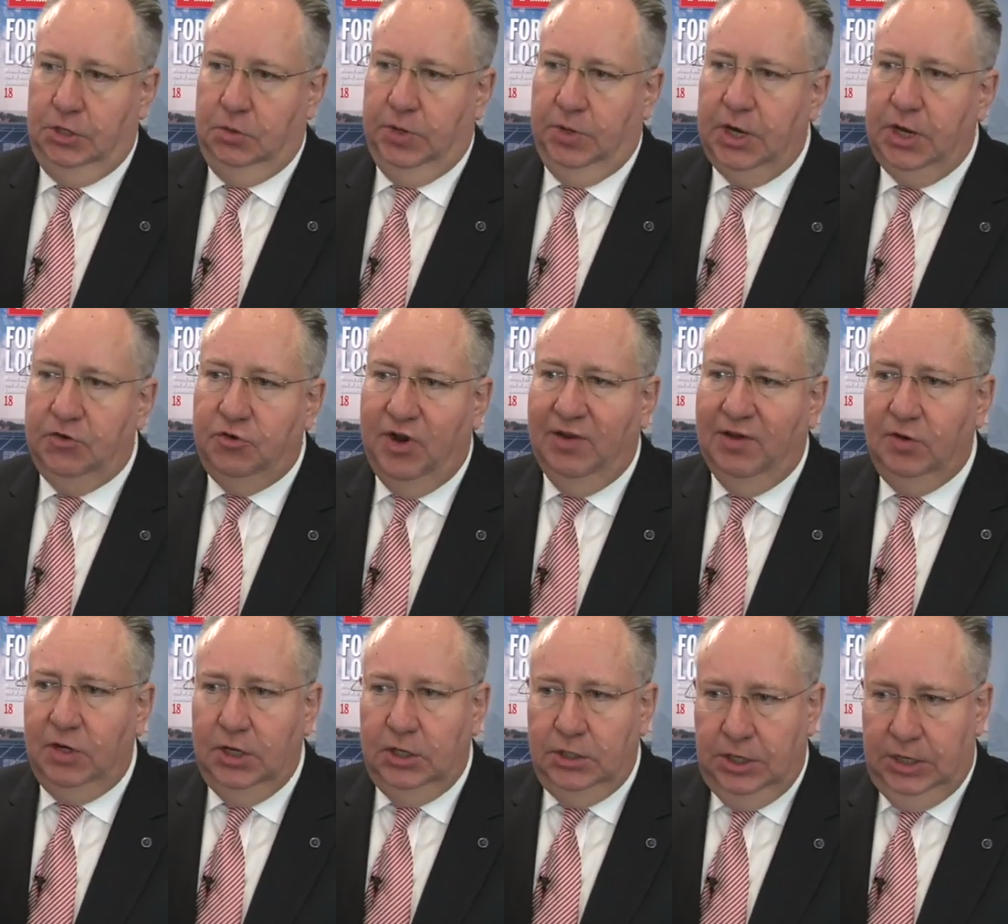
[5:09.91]
When I
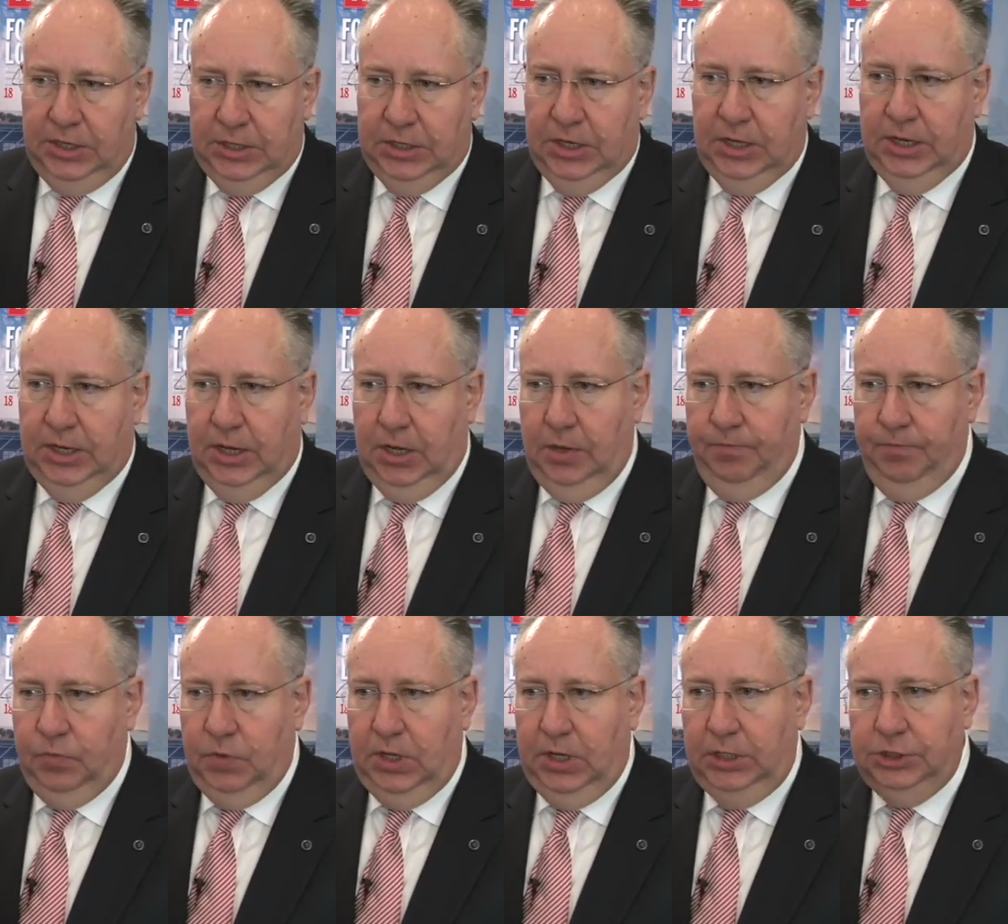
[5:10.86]
travel in India,
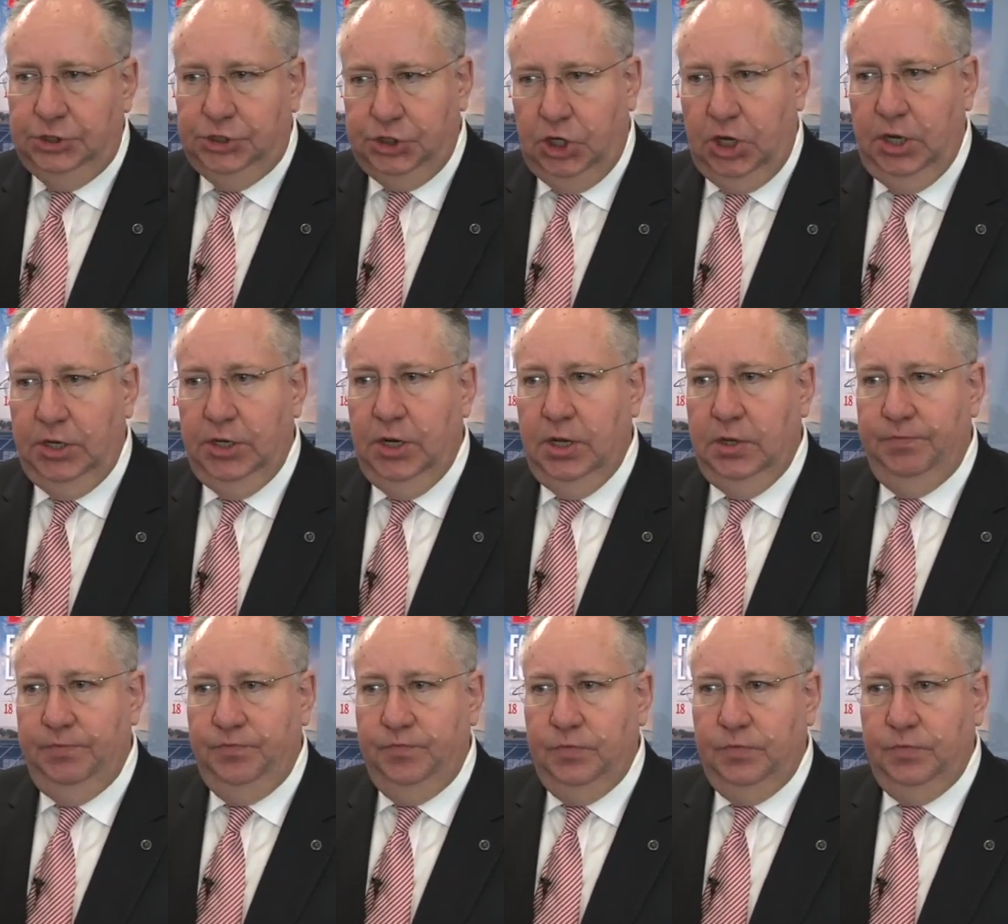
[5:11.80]
in China,